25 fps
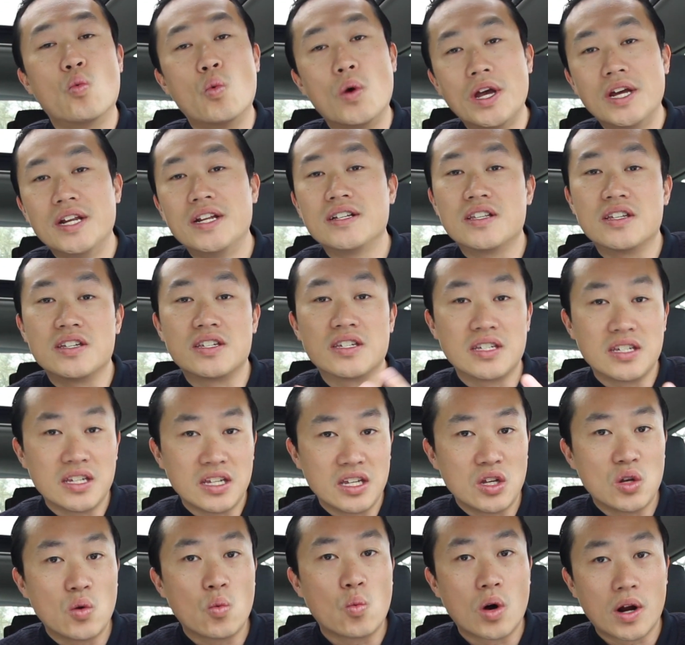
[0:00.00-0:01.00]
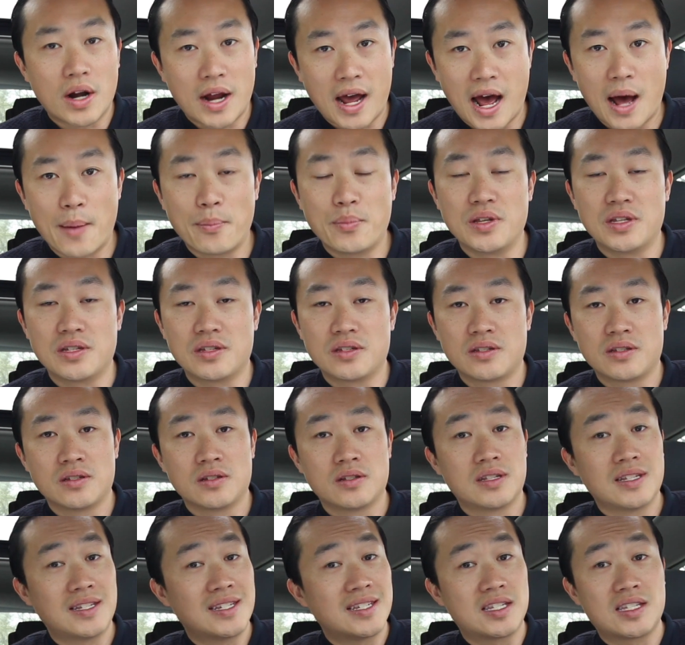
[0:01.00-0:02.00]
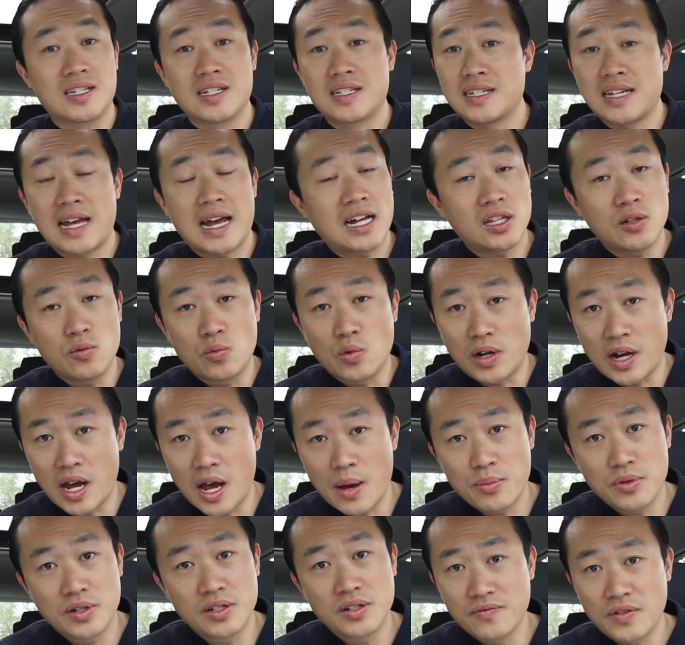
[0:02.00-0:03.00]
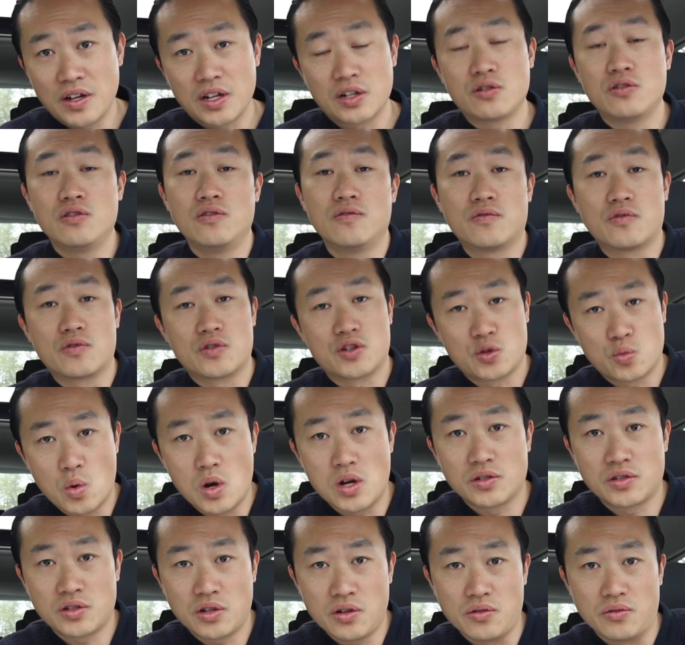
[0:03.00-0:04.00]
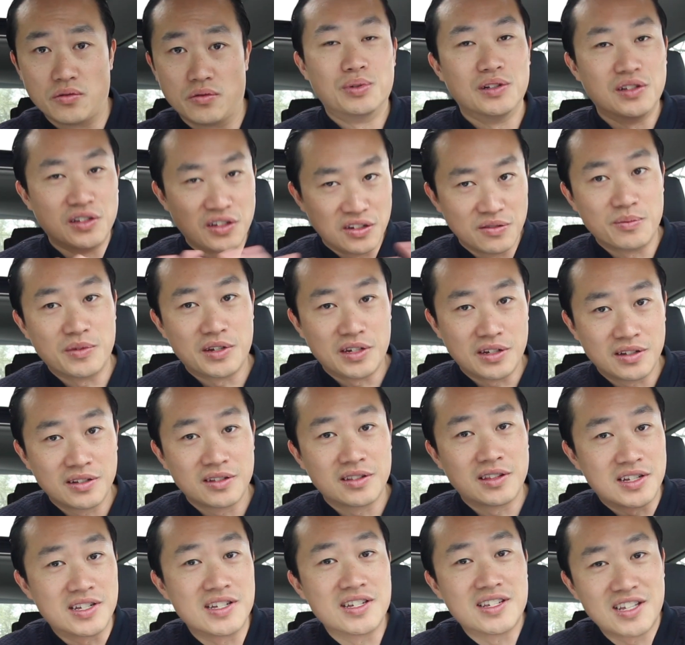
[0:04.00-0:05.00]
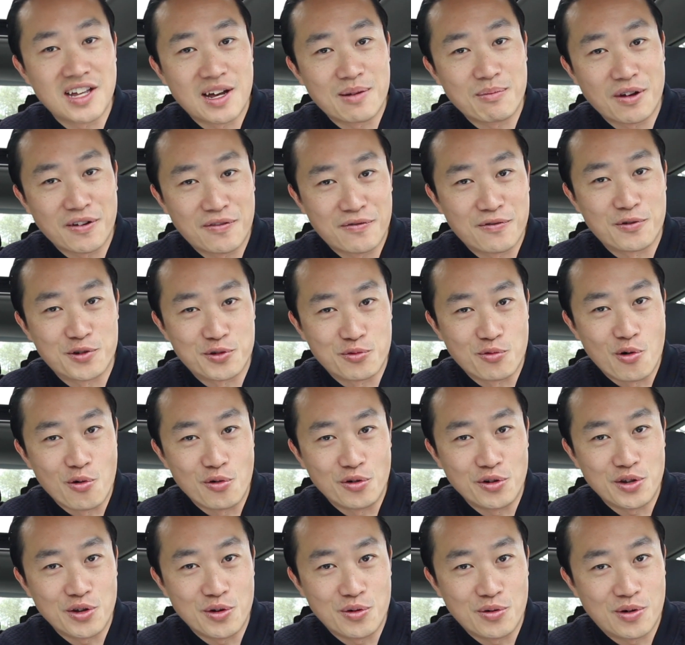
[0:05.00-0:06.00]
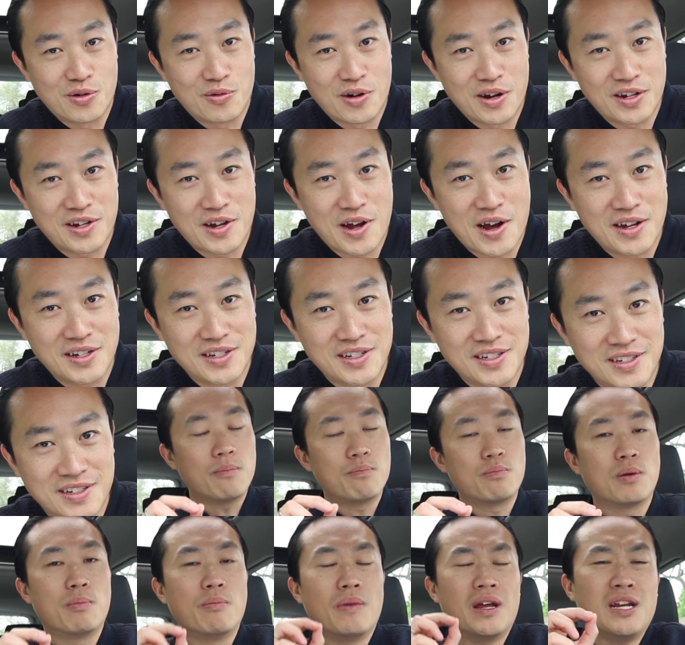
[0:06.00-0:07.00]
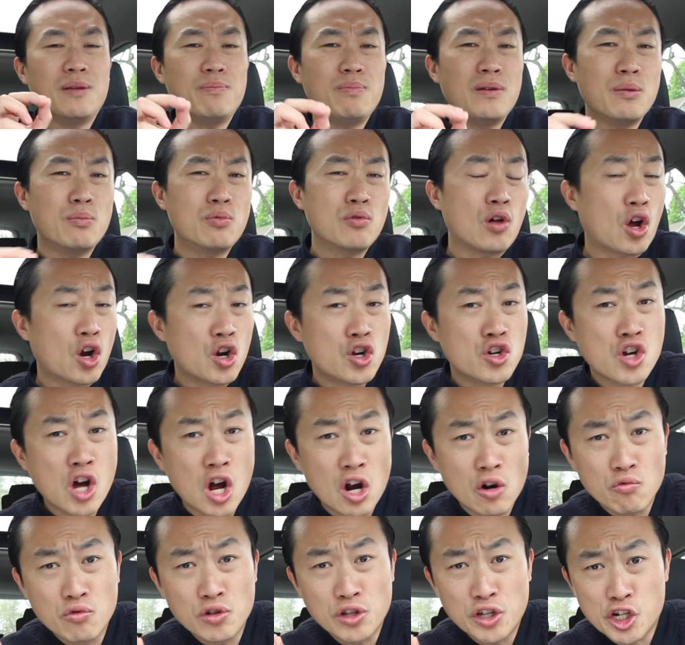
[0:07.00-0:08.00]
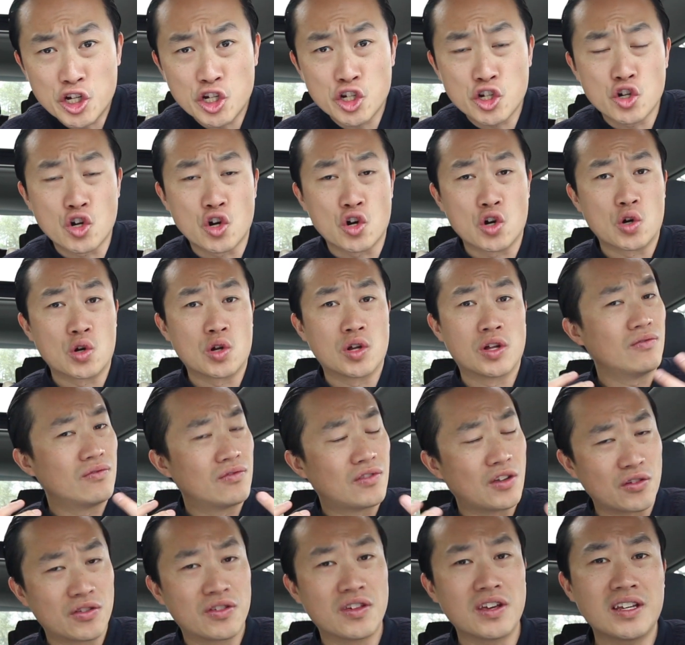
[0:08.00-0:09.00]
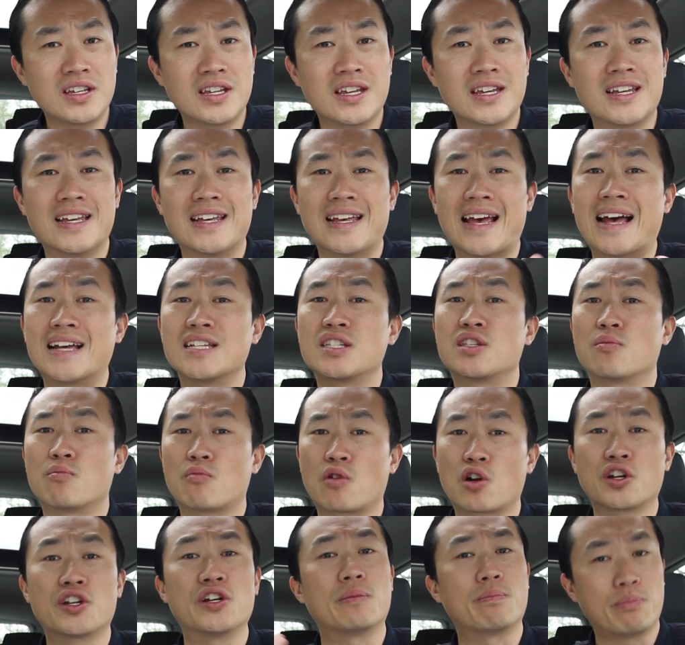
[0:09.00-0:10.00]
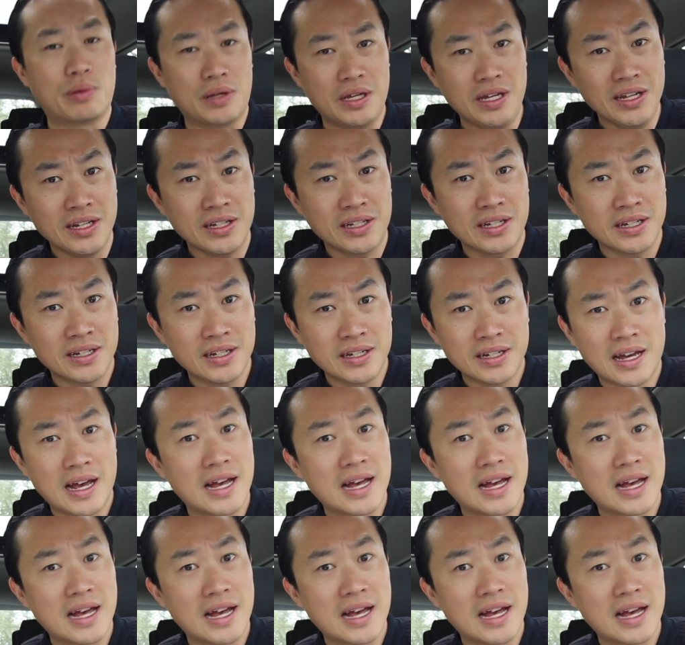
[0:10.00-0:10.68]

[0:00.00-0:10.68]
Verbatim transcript: waiting to see what happens. This is exactly what happened in Vancouver as well too. Believe me, this is not my first rodeo, alright guys? But many people are not really sure. They're thinking, has the market peaked?